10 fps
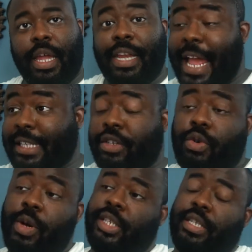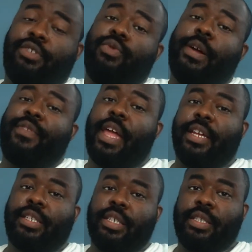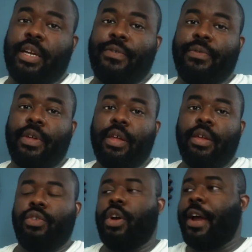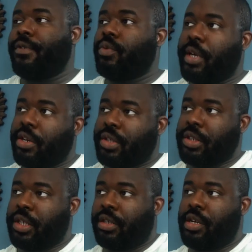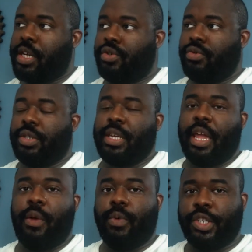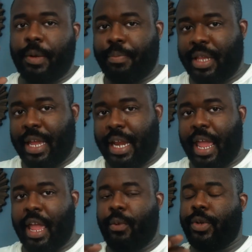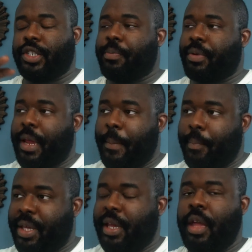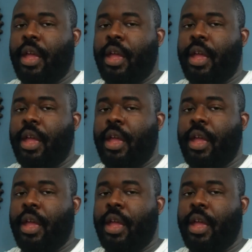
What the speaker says: And that's the question that you have to ask yourself. You know, everyone else is going to look at you and say, hey, what's your plan A? What's your plan B?